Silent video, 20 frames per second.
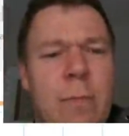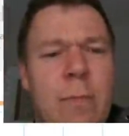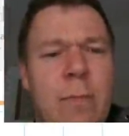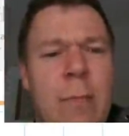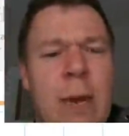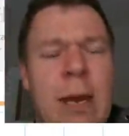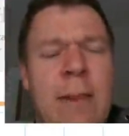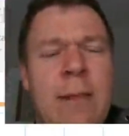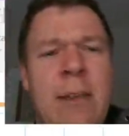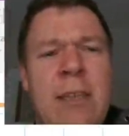
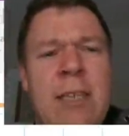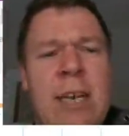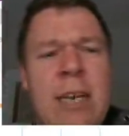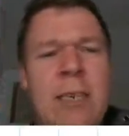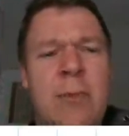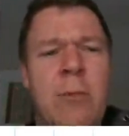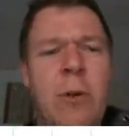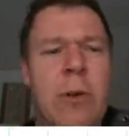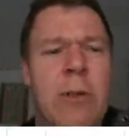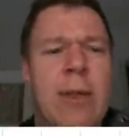In the
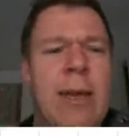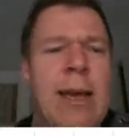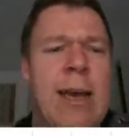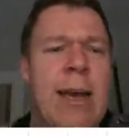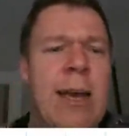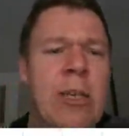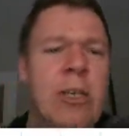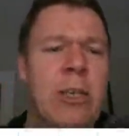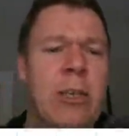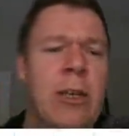textbook they
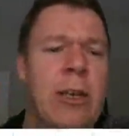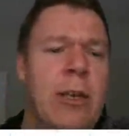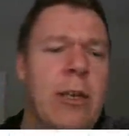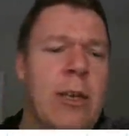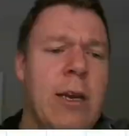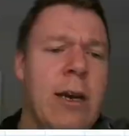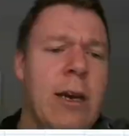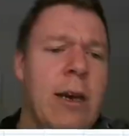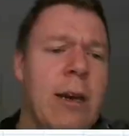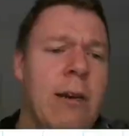actually
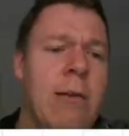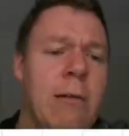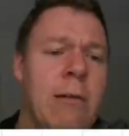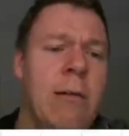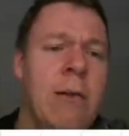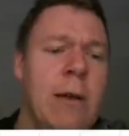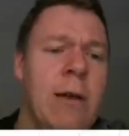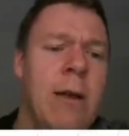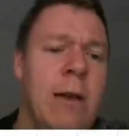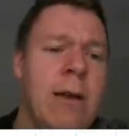
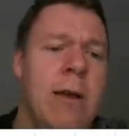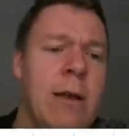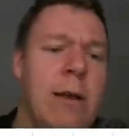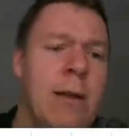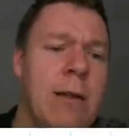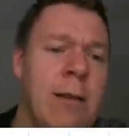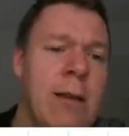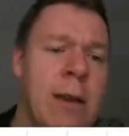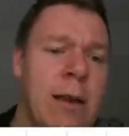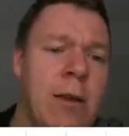
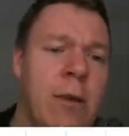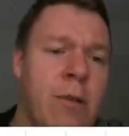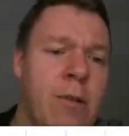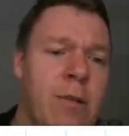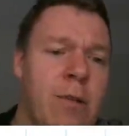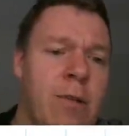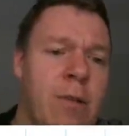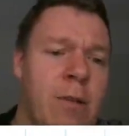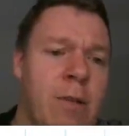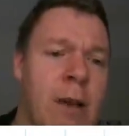they
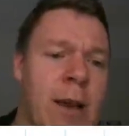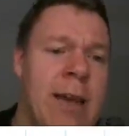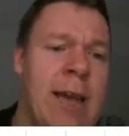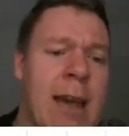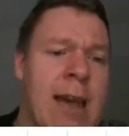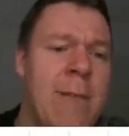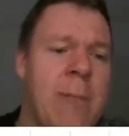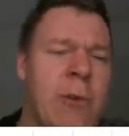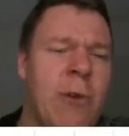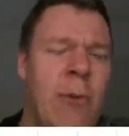use a
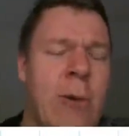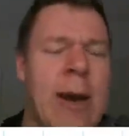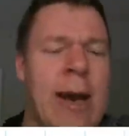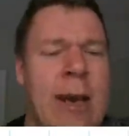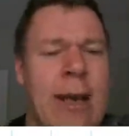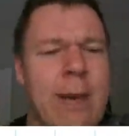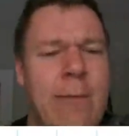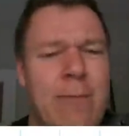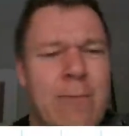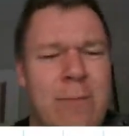capital
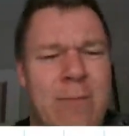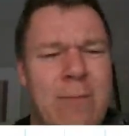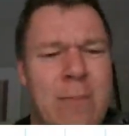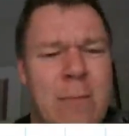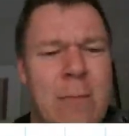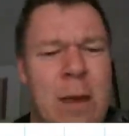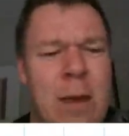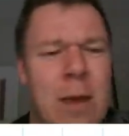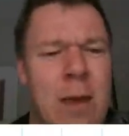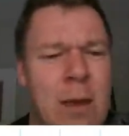A,
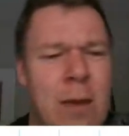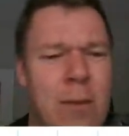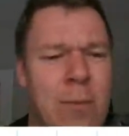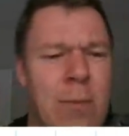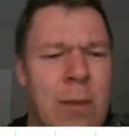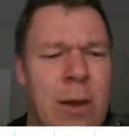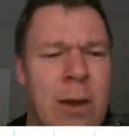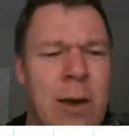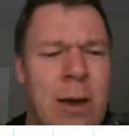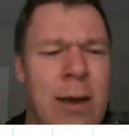but
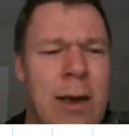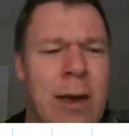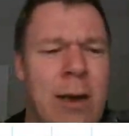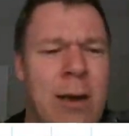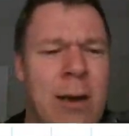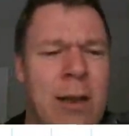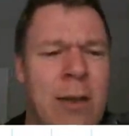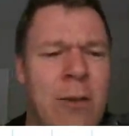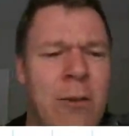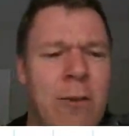I
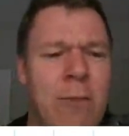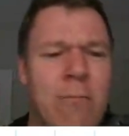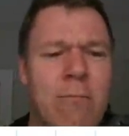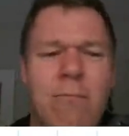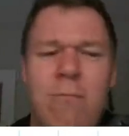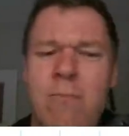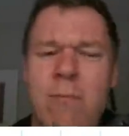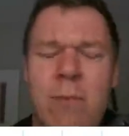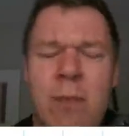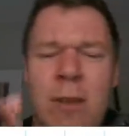don't
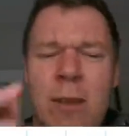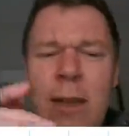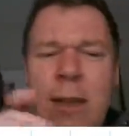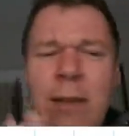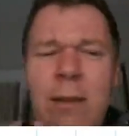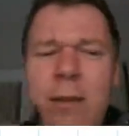think